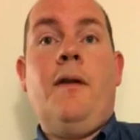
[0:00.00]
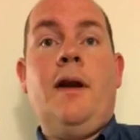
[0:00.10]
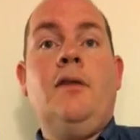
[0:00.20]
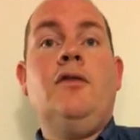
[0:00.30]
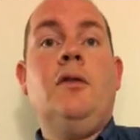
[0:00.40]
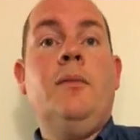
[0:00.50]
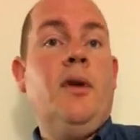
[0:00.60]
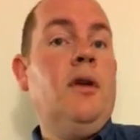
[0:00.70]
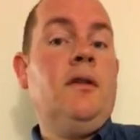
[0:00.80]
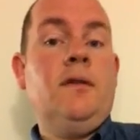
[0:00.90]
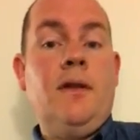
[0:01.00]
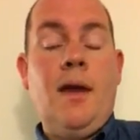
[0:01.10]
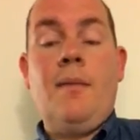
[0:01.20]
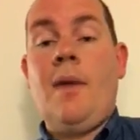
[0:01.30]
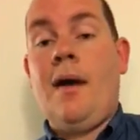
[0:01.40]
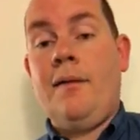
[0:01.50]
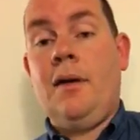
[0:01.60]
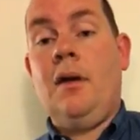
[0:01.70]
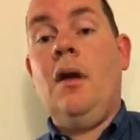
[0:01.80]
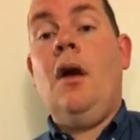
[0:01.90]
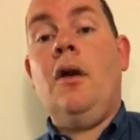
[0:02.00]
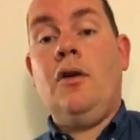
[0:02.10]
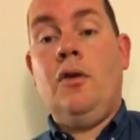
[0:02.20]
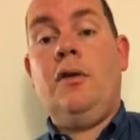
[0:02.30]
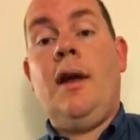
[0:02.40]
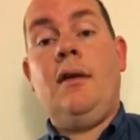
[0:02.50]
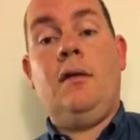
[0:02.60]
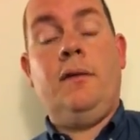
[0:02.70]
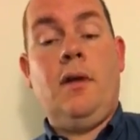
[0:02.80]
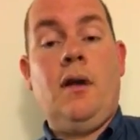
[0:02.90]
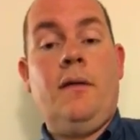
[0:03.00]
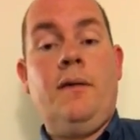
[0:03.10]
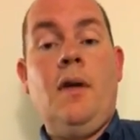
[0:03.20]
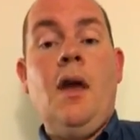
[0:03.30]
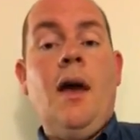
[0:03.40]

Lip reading: a financial burden to them having a good end of life.